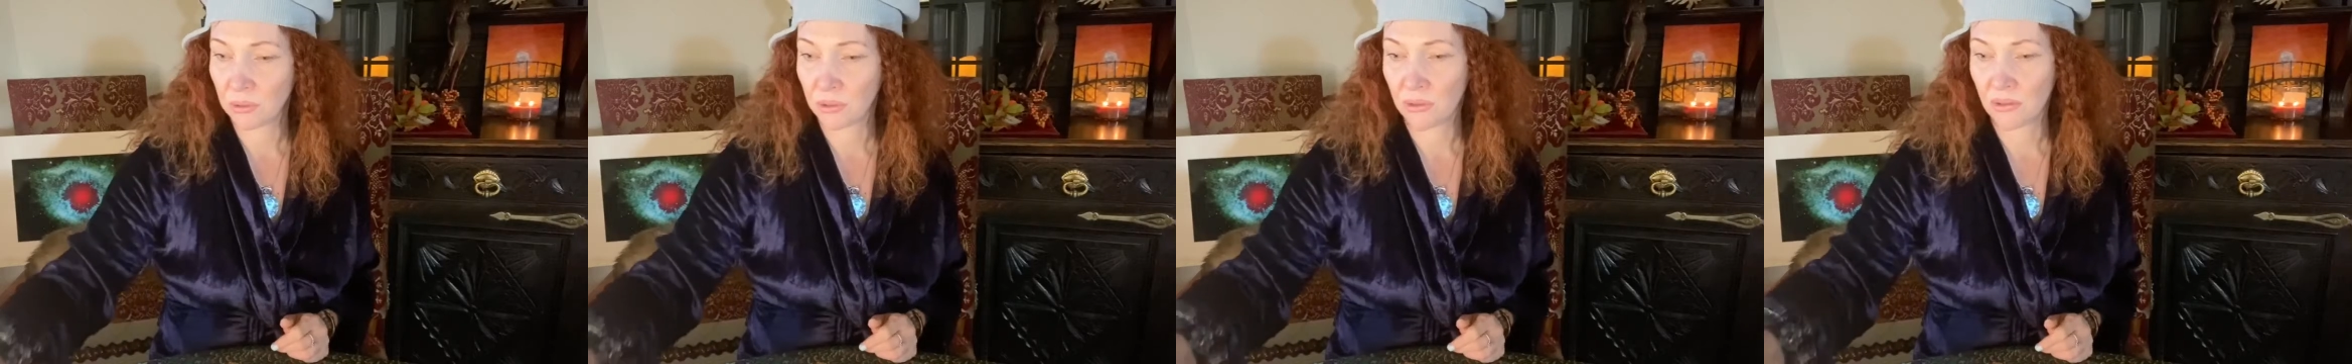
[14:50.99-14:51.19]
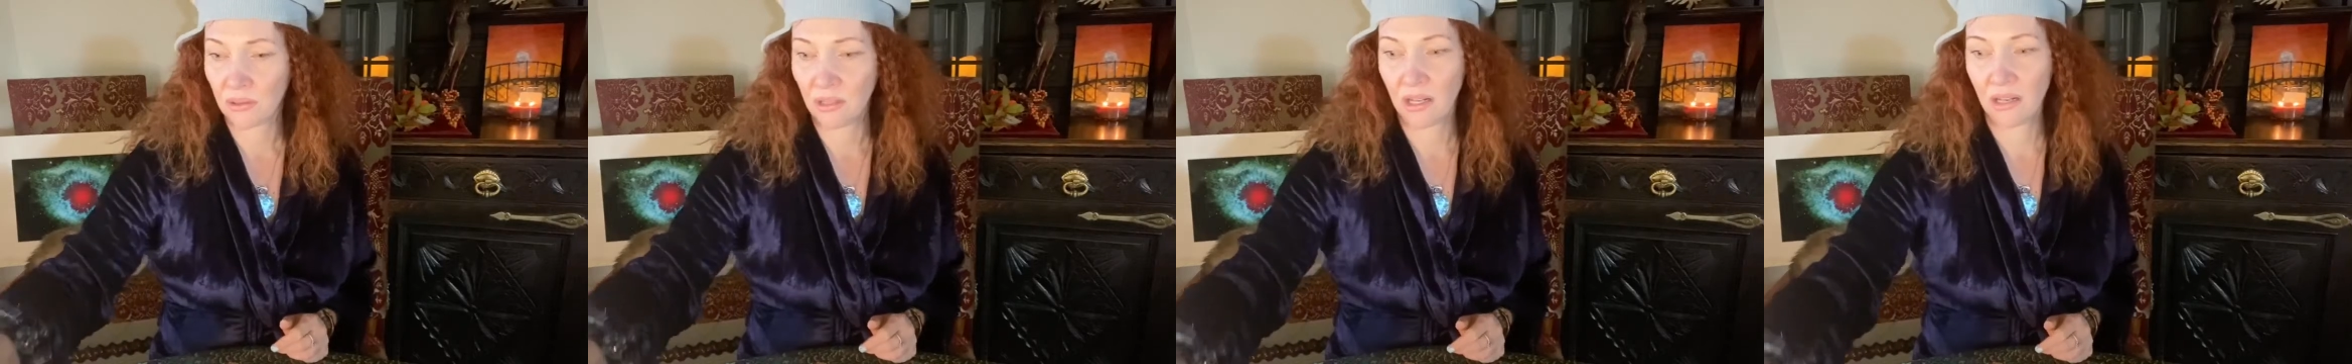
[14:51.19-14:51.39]

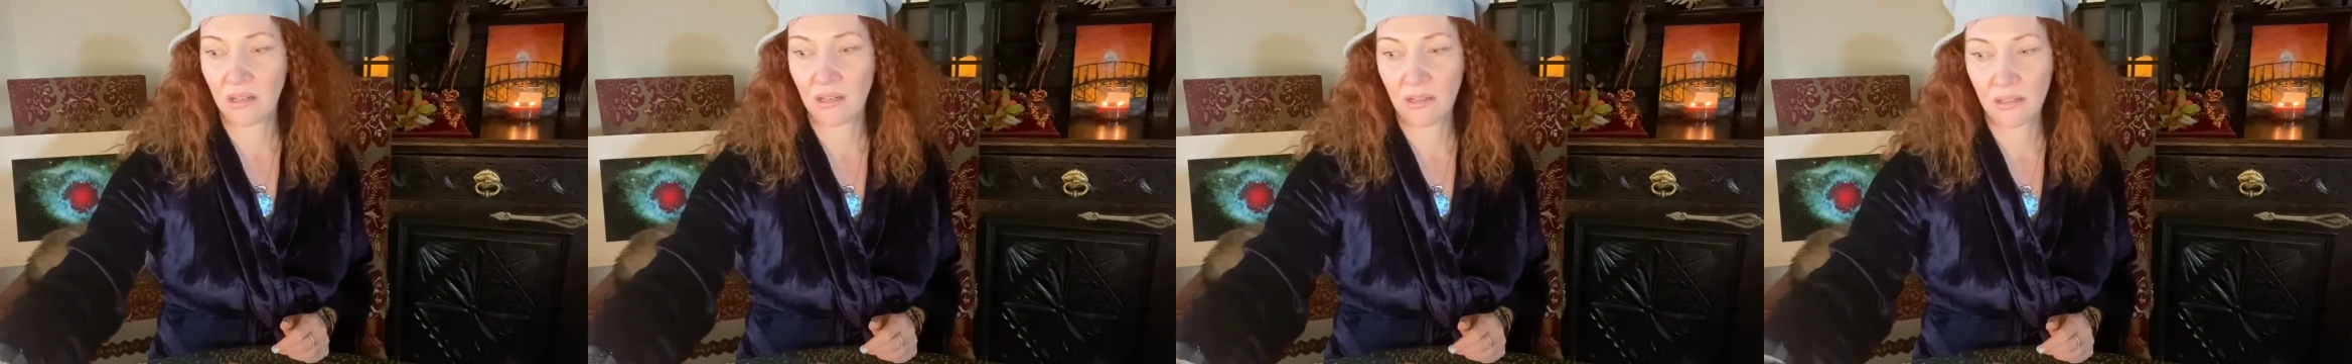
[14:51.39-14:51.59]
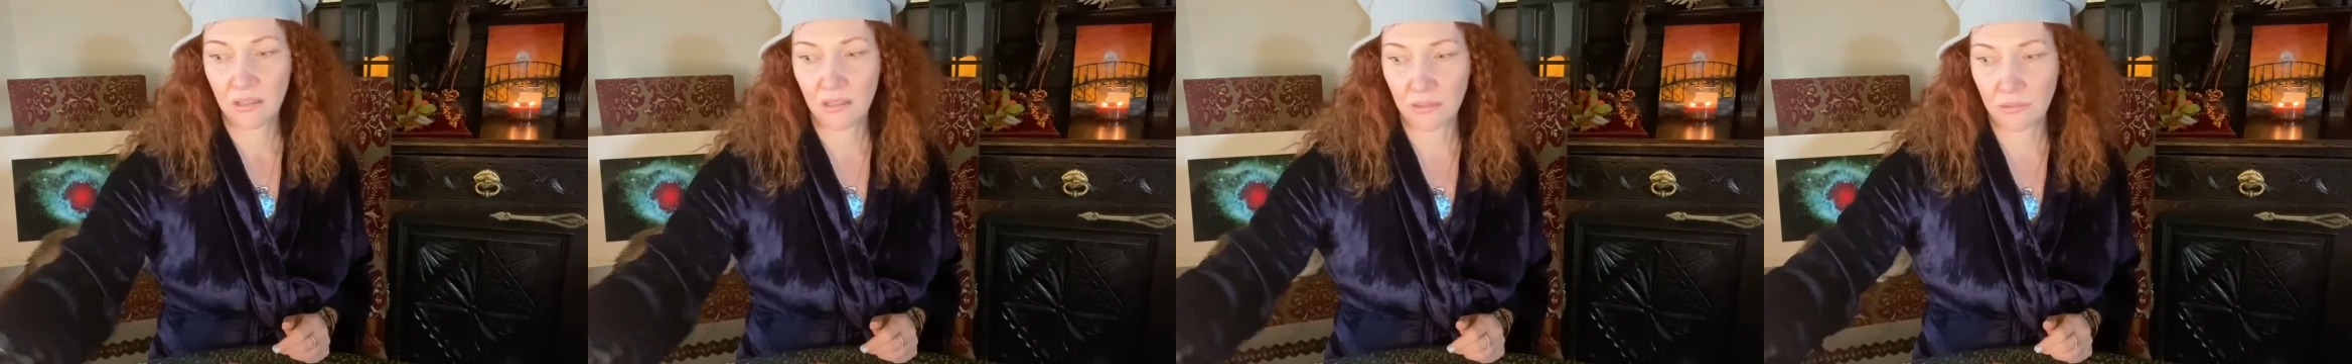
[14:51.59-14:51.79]

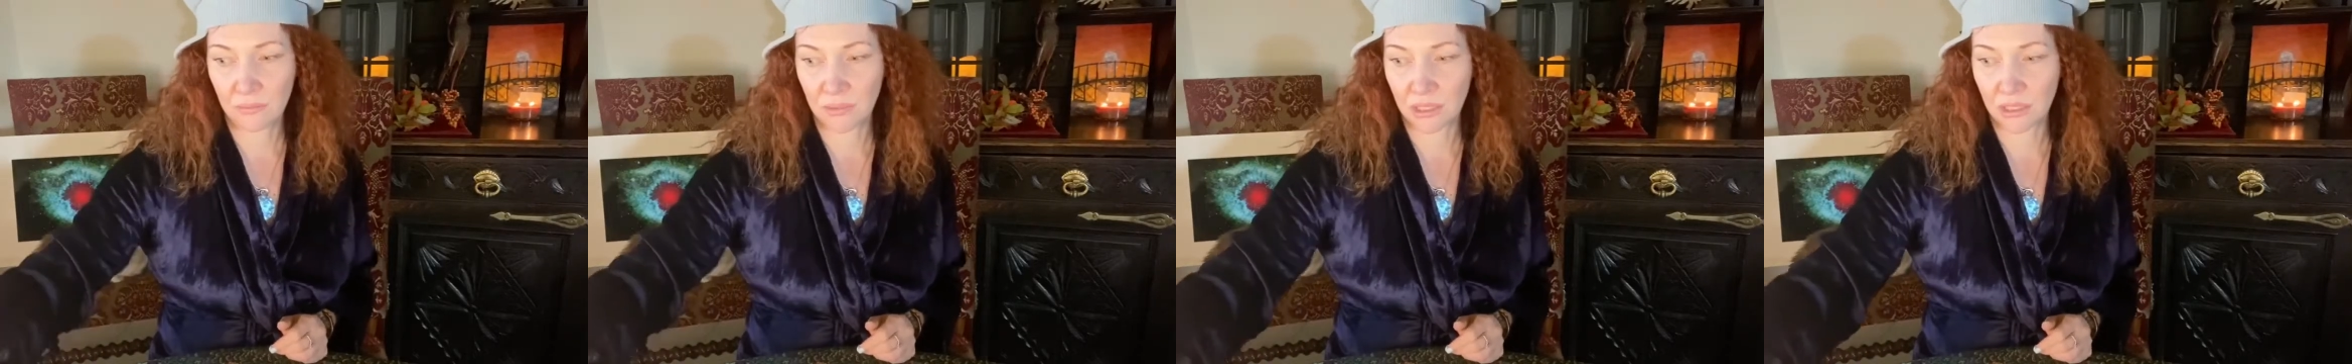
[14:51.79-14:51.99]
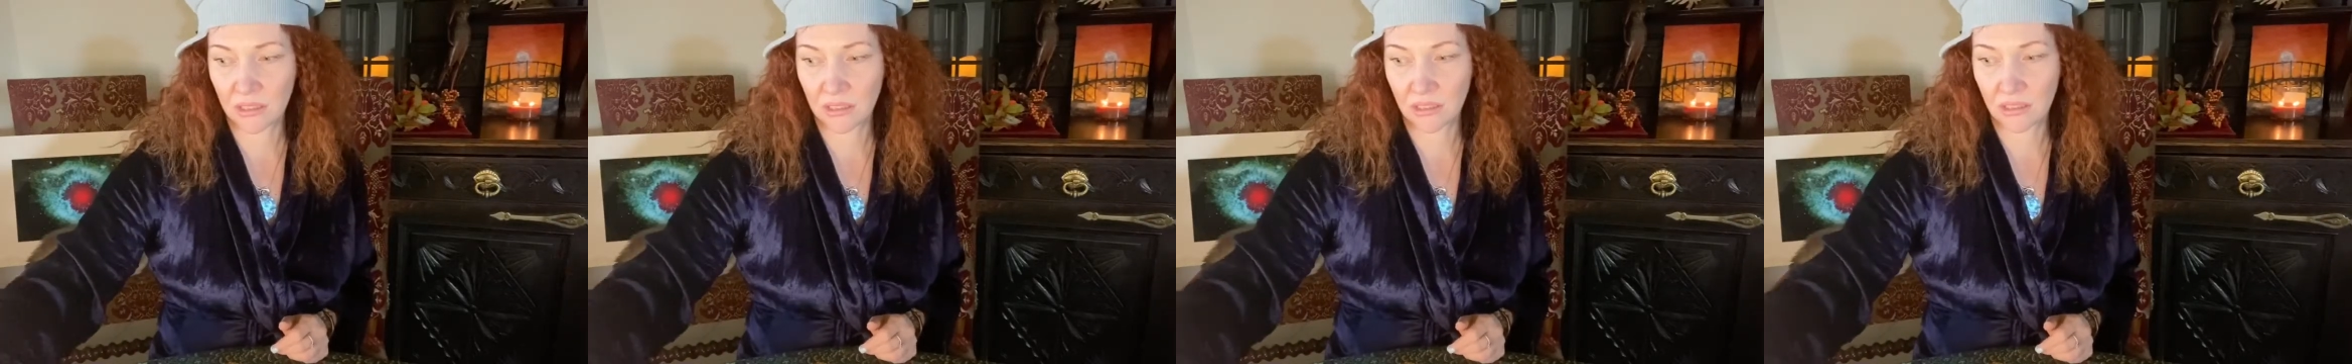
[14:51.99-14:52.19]

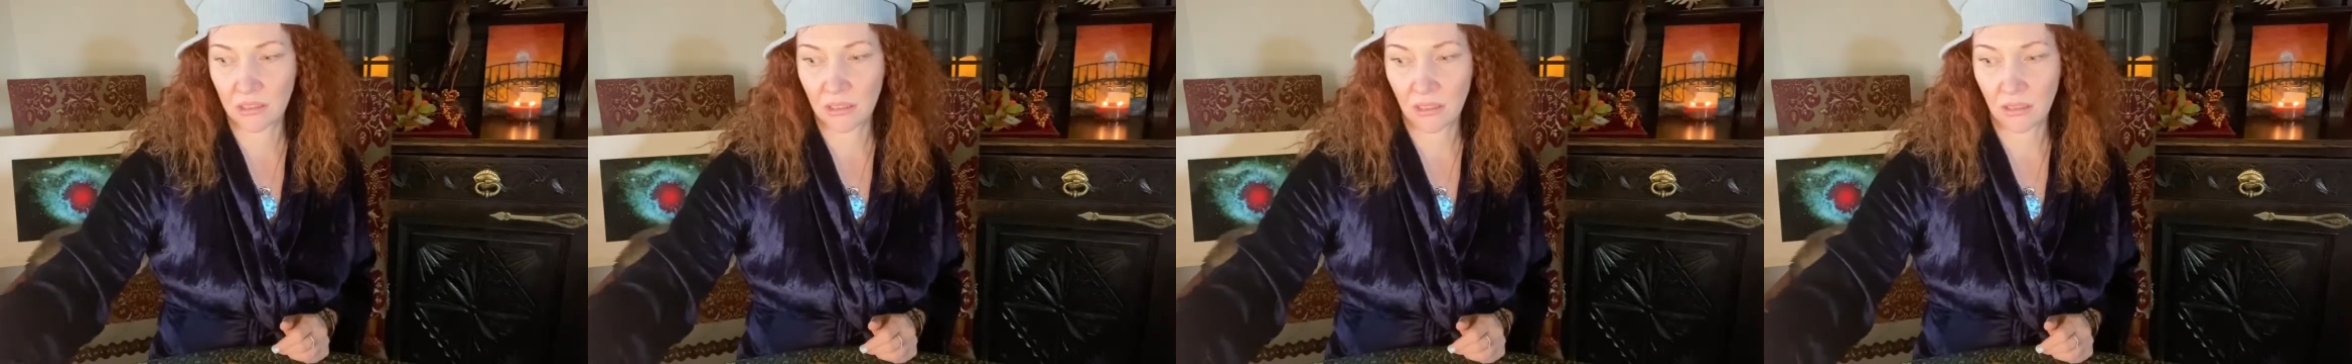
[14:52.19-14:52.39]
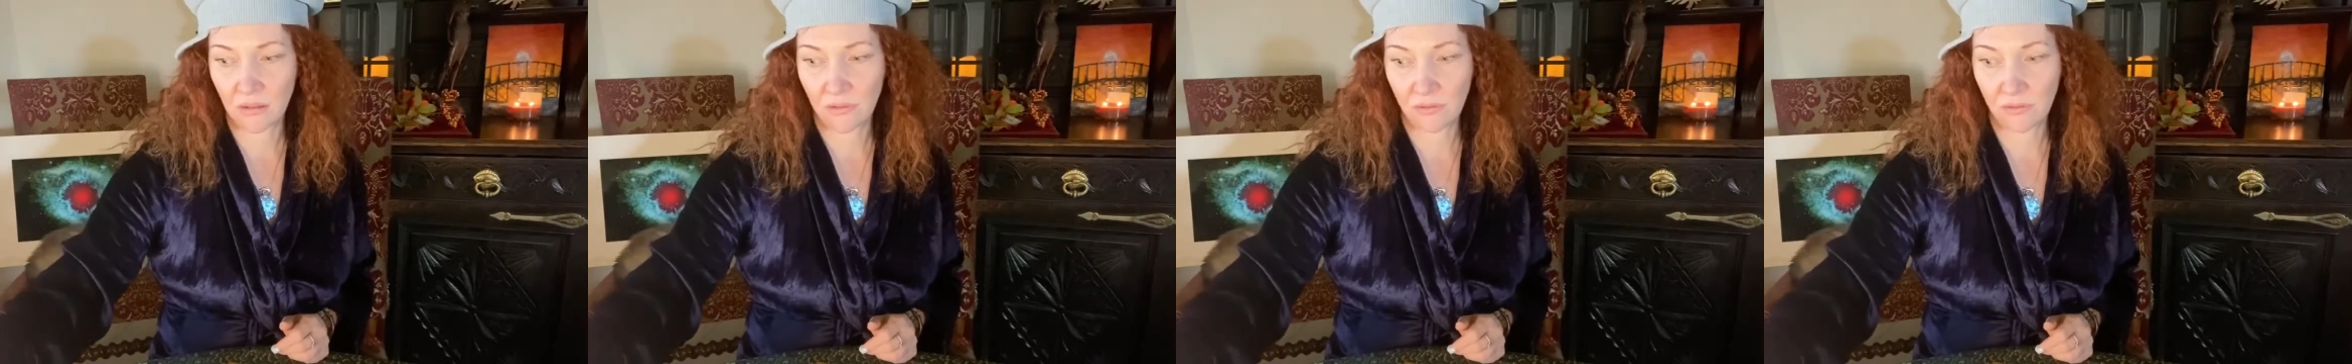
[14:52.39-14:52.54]
perhaps,